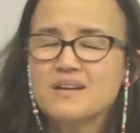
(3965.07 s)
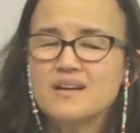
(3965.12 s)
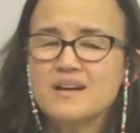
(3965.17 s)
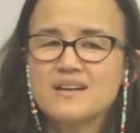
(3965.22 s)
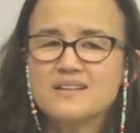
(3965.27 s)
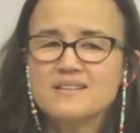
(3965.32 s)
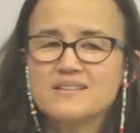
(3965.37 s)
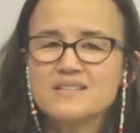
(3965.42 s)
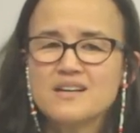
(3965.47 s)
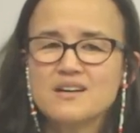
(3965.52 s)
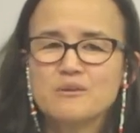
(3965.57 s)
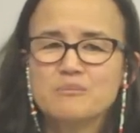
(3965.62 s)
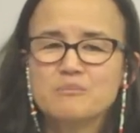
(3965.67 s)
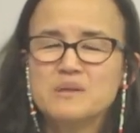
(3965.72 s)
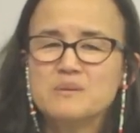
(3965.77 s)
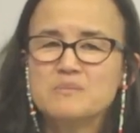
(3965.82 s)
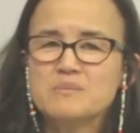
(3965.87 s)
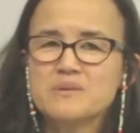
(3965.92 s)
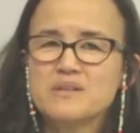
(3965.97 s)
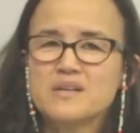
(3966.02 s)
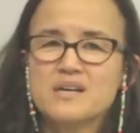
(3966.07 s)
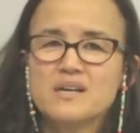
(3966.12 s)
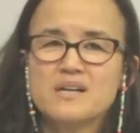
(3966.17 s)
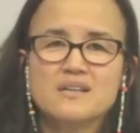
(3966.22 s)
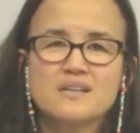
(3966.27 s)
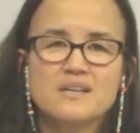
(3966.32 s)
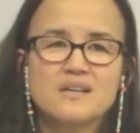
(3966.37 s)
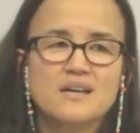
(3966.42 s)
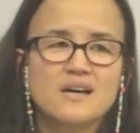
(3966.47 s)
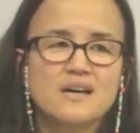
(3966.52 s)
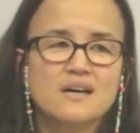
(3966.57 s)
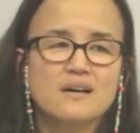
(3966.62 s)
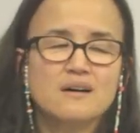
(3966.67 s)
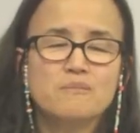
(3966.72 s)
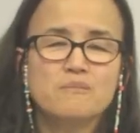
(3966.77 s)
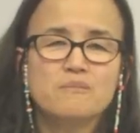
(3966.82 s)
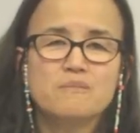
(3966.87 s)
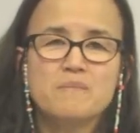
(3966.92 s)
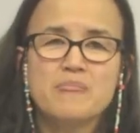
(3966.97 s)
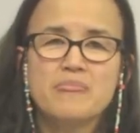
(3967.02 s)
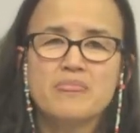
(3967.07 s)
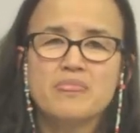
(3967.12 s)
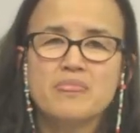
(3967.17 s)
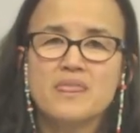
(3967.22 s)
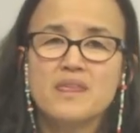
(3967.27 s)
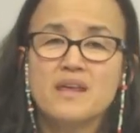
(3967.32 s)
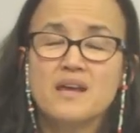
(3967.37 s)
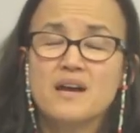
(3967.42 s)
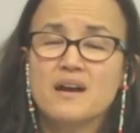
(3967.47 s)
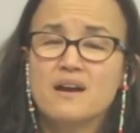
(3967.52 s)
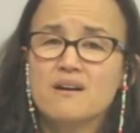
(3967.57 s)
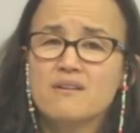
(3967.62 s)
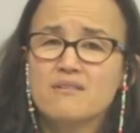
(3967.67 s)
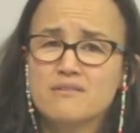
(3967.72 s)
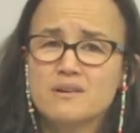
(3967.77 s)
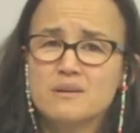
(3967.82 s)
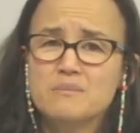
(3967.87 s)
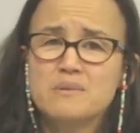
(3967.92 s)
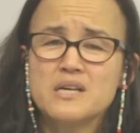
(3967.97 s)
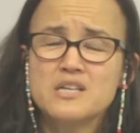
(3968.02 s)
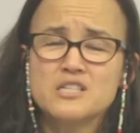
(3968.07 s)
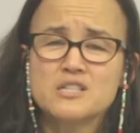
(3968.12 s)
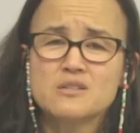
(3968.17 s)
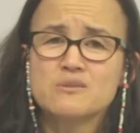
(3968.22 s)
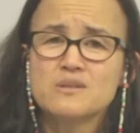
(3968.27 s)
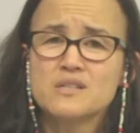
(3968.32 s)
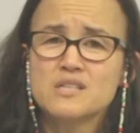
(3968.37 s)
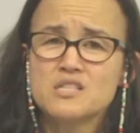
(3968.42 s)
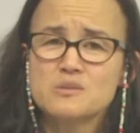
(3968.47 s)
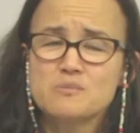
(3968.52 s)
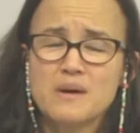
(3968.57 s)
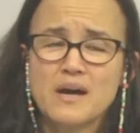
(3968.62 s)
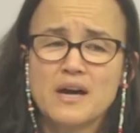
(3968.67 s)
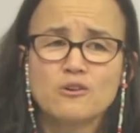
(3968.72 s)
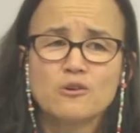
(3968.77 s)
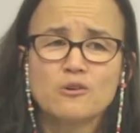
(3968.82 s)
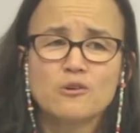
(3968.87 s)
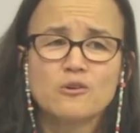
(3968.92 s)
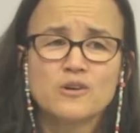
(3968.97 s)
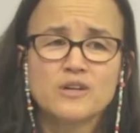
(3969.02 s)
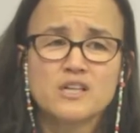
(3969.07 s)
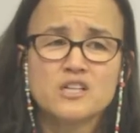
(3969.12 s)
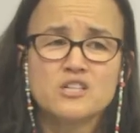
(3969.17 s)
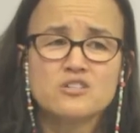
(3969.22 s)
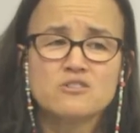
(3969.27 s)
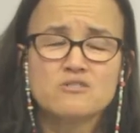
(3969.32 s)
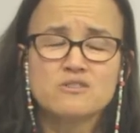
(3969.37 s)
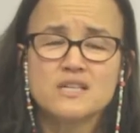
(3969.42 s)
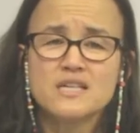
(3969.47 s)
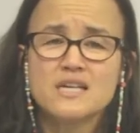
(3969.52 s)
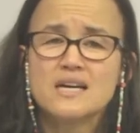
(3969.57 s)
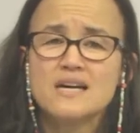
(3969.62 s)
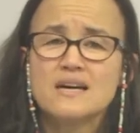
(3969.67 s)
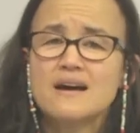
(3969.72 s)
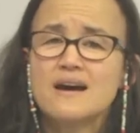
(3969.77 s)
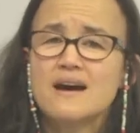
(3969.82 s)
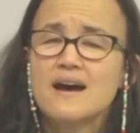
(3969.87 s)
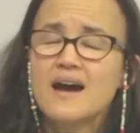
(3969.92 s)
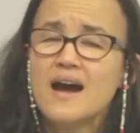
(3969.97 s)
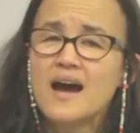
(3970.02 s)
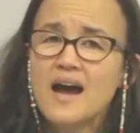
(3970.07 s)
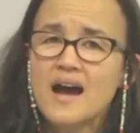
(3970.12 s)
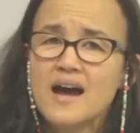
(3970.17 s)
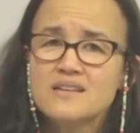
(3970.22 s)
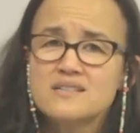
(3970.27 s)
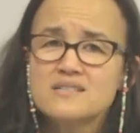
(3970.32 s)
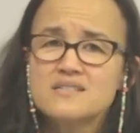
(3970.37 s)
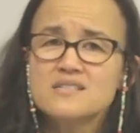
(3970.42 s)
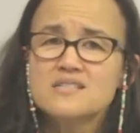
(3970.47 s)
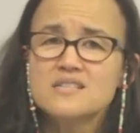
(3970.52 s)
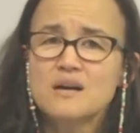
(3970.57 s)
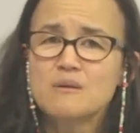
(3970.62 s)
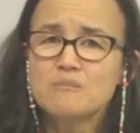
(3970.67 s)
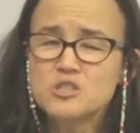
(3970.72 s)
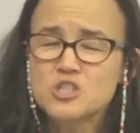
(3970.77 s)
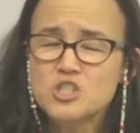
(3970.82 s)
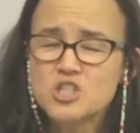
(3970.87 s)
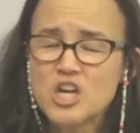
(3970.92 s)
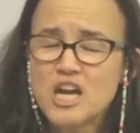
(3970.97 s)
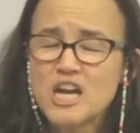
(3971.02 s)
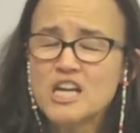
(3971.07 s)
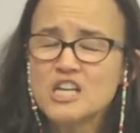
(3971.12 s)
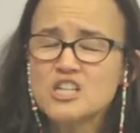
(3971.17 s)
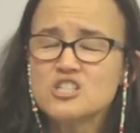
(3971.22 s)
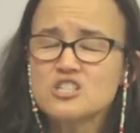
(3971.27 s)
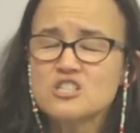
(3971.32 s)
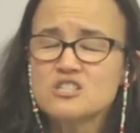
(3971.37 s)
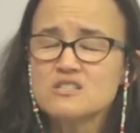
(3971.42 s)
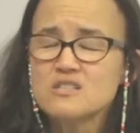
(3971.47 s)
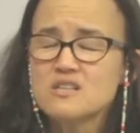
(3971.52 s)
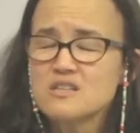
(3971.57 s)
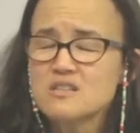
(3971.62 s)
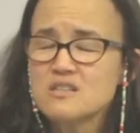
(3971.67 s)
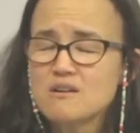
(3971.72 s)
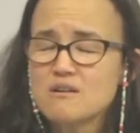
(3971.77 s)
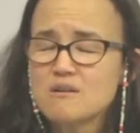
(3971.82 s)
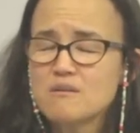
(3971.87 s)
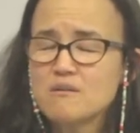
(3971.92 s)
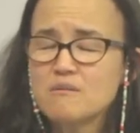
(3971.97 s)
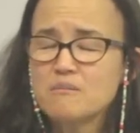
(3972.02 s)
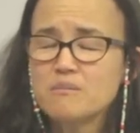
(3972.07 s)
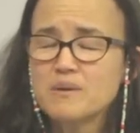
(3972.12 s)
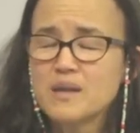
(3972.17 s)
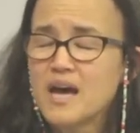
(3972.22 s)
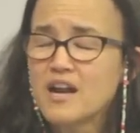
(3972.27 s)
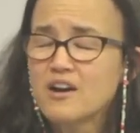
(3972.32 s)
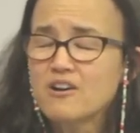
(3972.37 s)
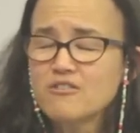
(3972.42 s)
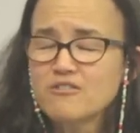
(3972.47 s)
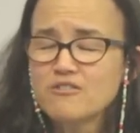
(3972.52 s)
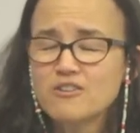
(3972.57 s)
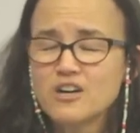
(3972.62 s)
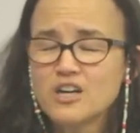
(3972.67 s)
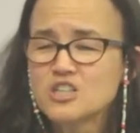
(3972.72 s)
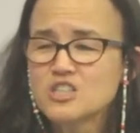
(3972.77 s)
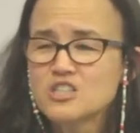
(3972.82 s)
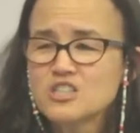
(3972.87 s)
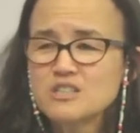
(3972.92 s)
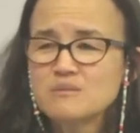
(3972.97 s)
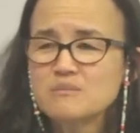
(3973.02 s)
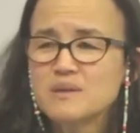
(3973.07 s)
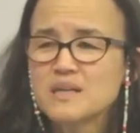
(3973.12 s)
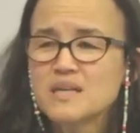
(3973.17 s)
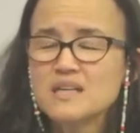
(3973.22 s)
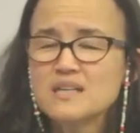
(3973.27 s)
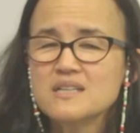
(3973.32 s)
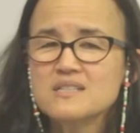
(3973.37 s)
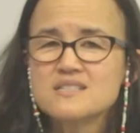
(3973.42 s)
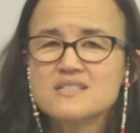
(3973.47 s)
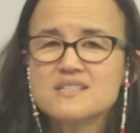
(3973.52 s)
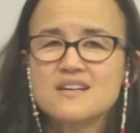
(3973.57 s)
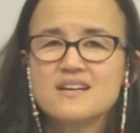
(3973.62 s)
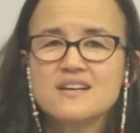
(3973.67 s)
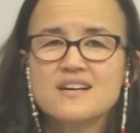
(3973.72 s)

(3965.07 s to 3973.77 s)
I tell people that every patient with a spinal cord injury has some changes in their bladder function because